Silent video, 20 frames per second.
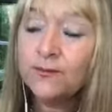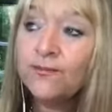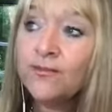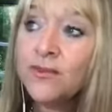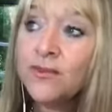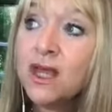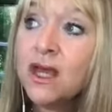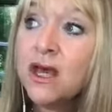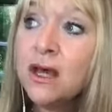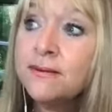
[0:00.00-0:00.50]

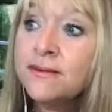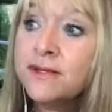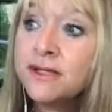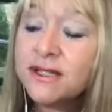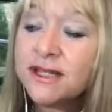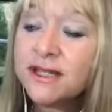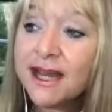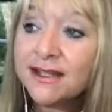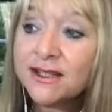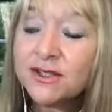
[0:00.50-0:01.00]
But
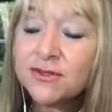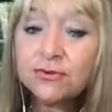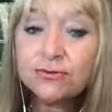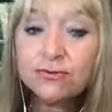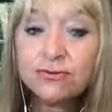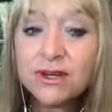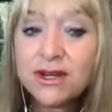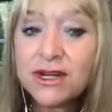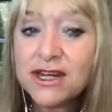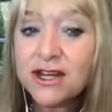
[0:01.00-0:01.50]
dad is
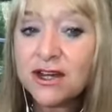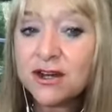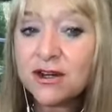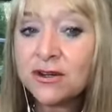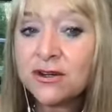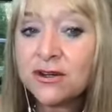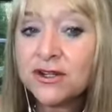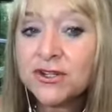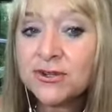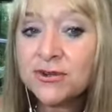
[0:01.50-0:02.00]
really
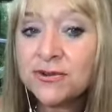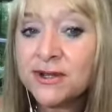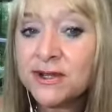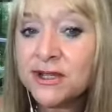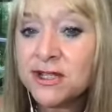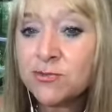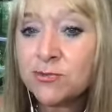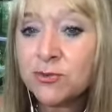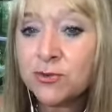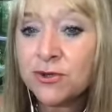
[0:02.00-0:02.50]
harsh on this
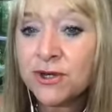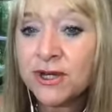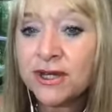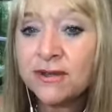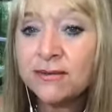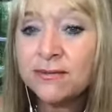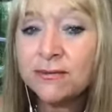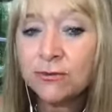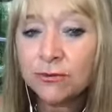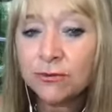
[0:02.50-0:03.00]
boy,
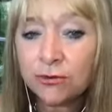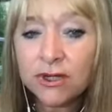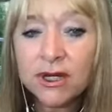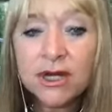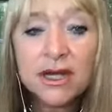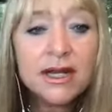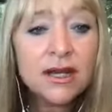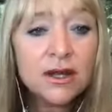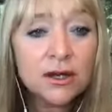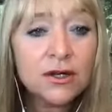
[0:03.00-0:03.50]
really
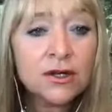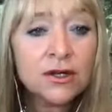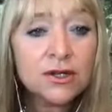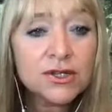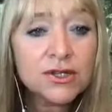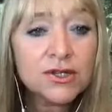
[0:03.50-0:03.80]
harsh.